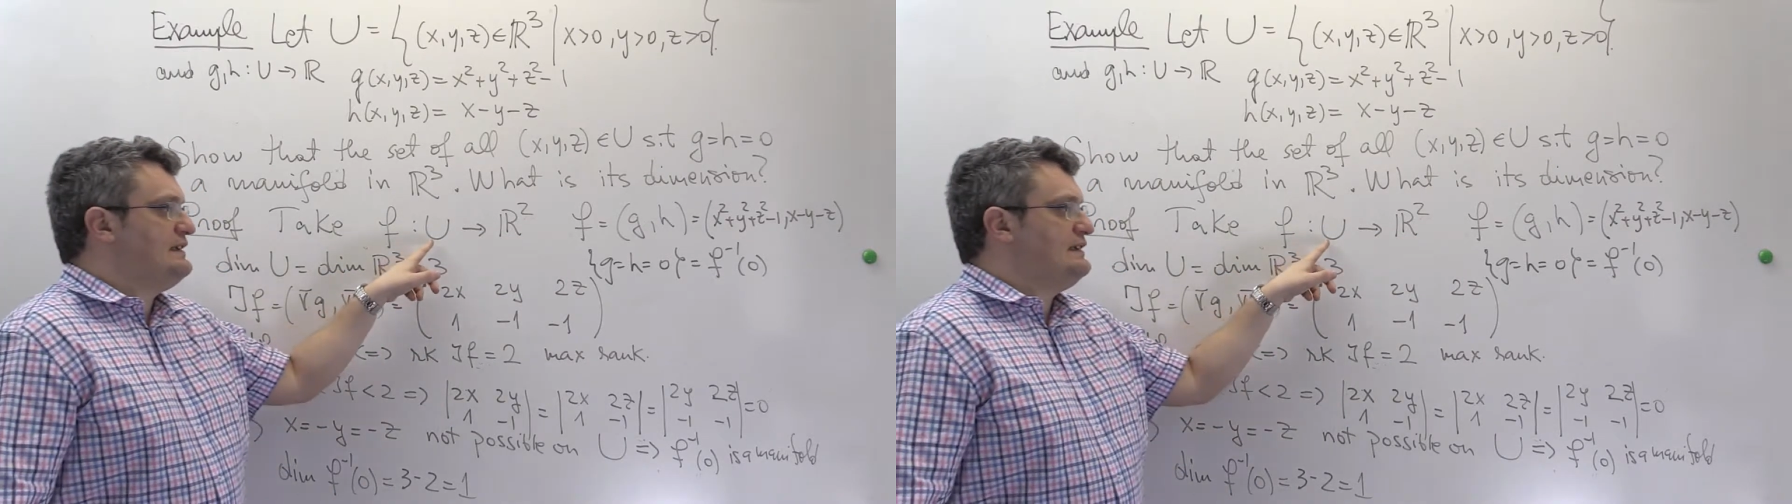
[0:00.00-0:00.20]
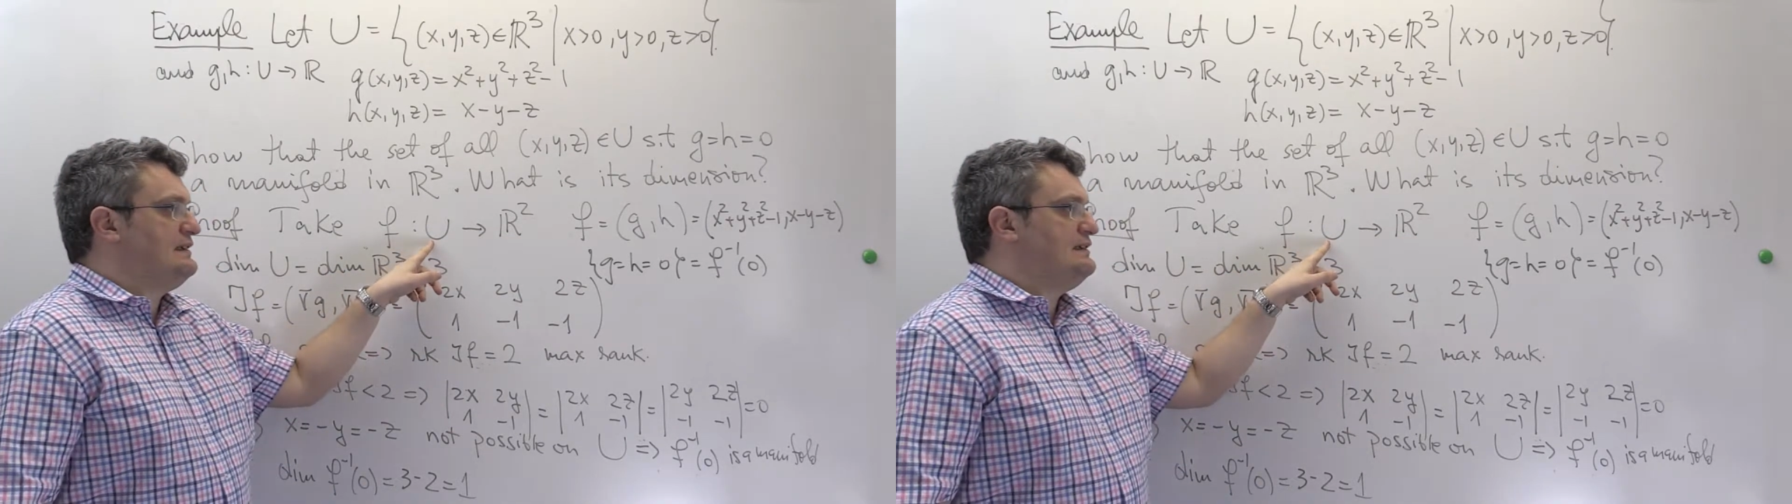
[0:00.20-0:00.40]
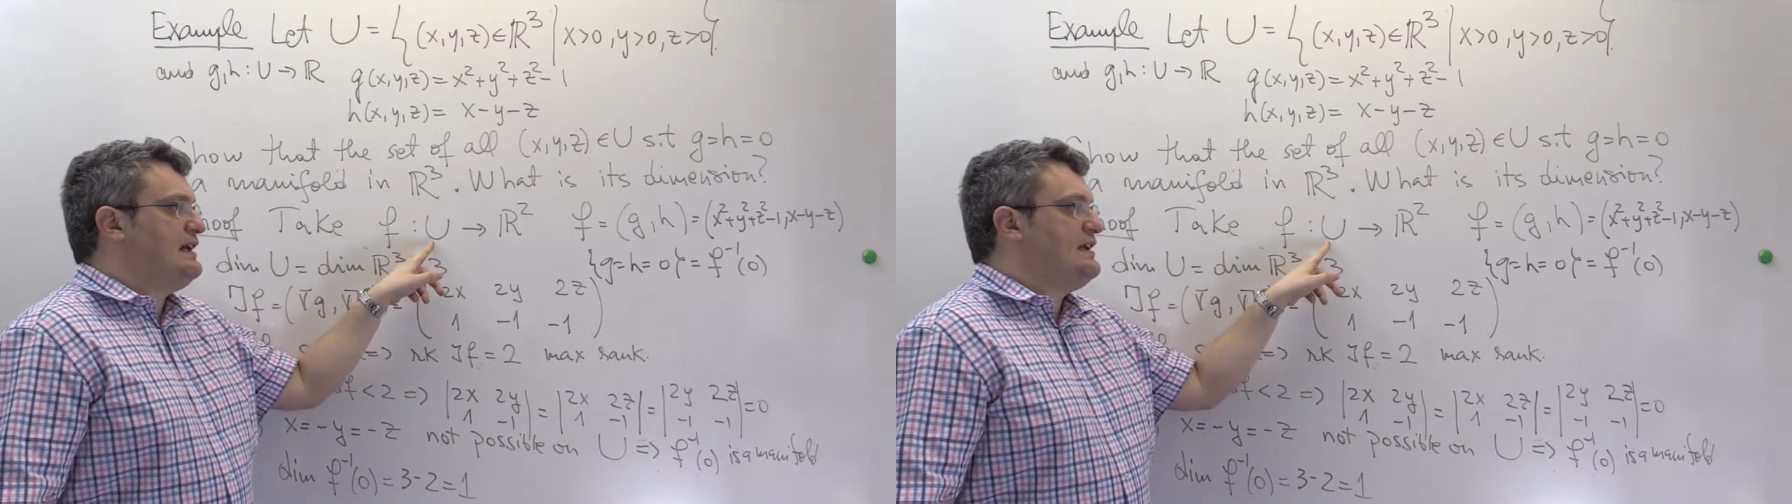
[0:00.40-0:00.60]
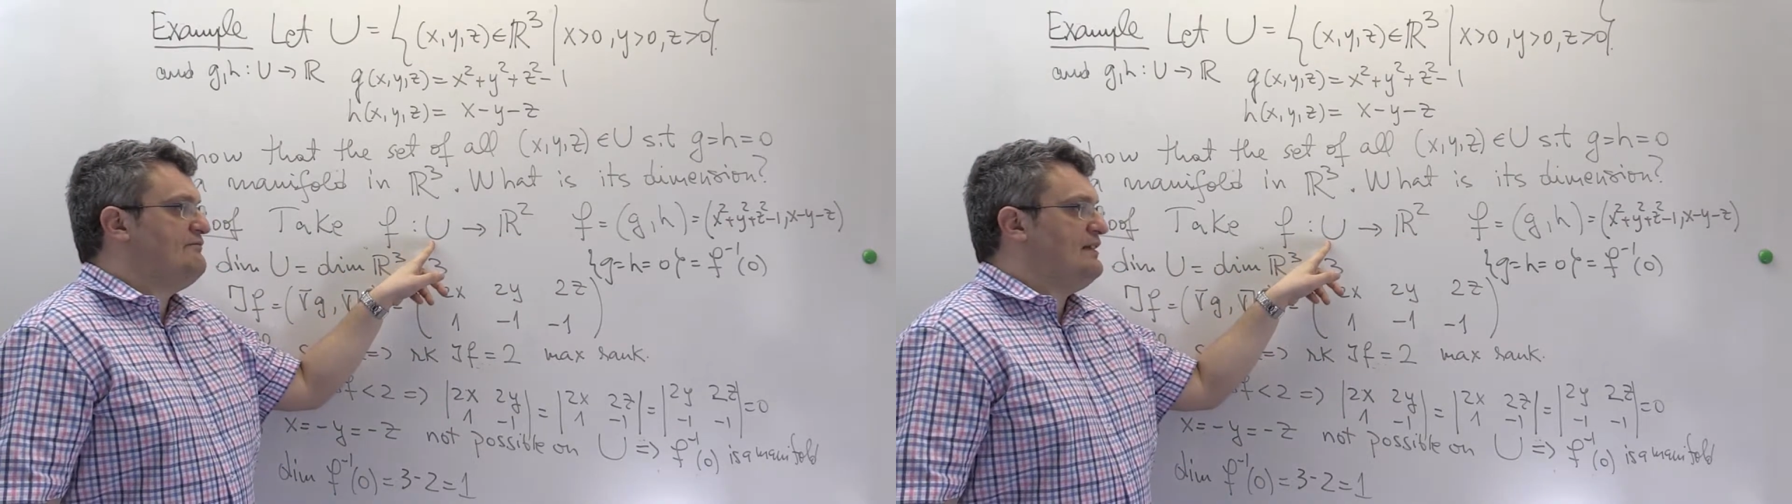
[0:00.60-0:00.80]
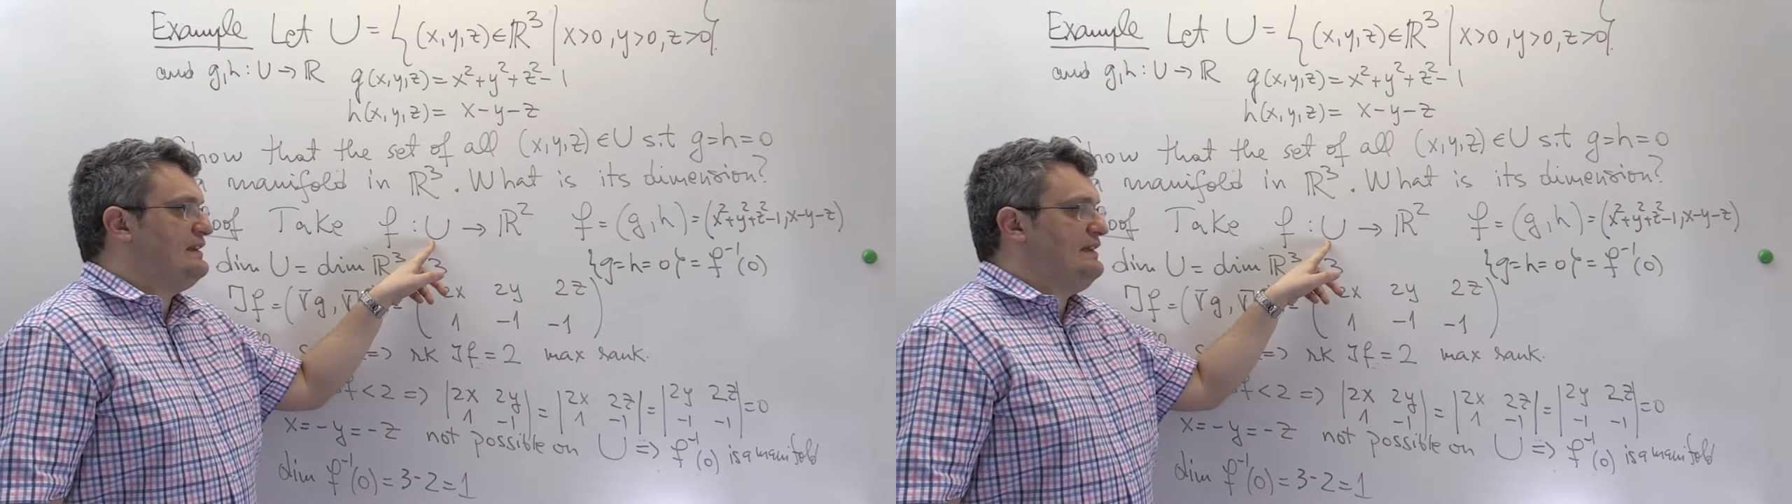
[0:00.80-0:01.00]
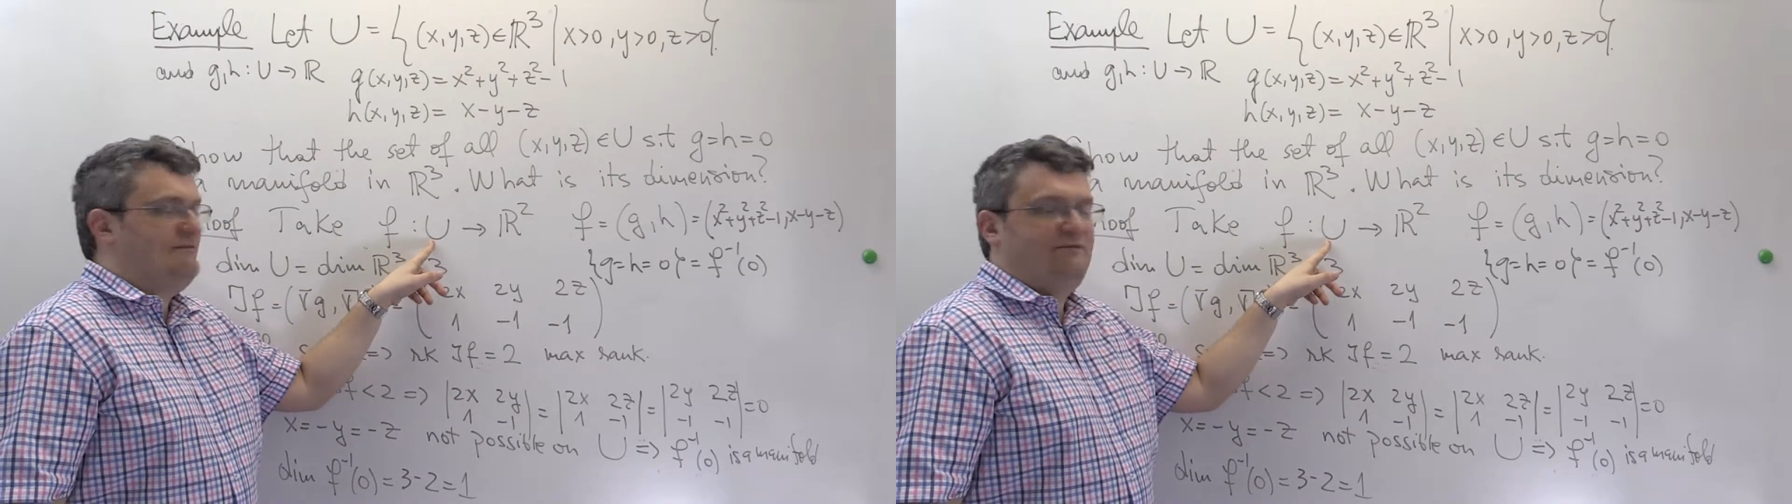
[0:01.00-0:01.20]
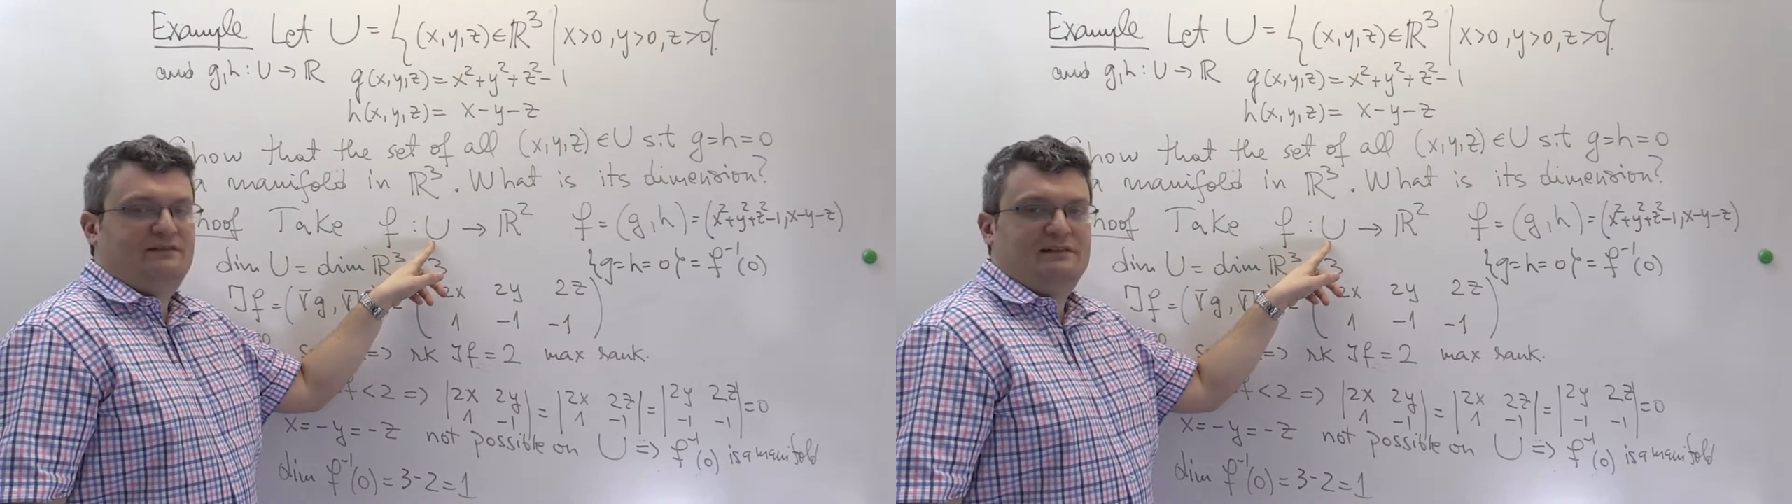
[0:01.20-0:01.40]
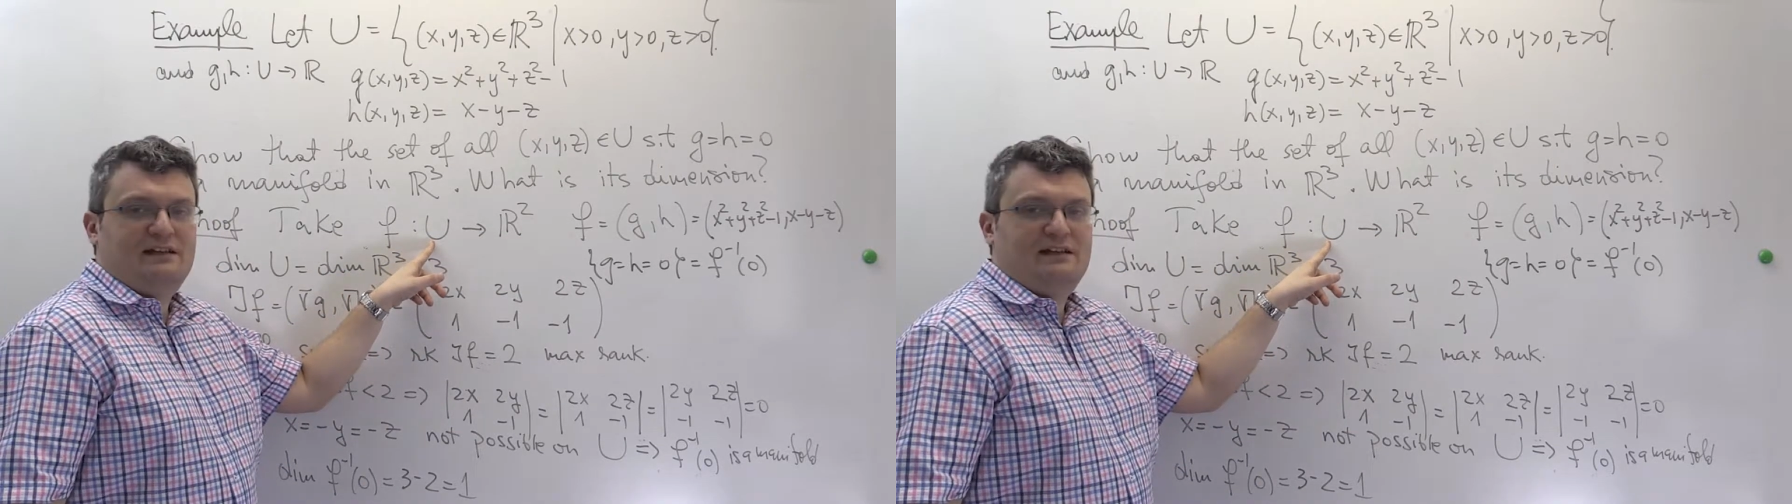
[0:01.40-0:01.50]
that the derivative